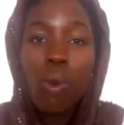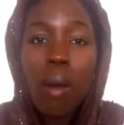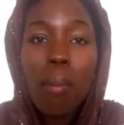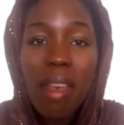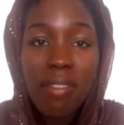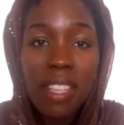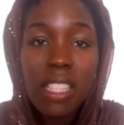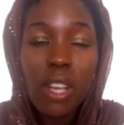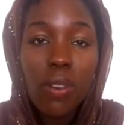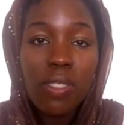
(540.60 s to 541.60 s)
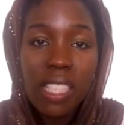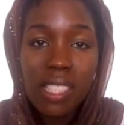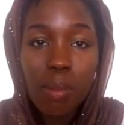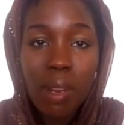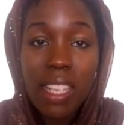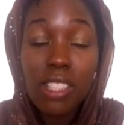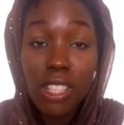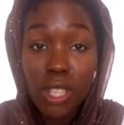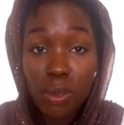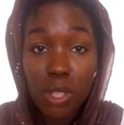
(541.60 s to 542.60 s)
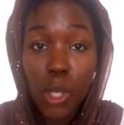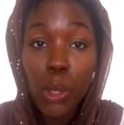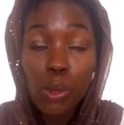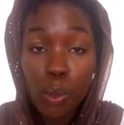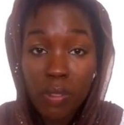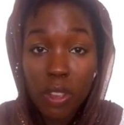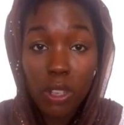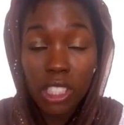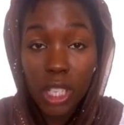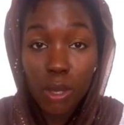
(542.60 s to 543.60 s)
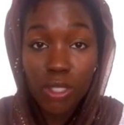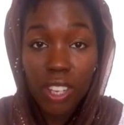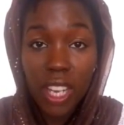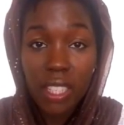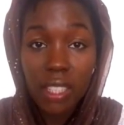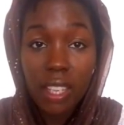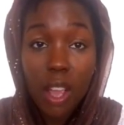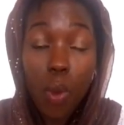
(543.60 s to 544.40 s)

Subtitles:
What methods of discipline do you use with your children?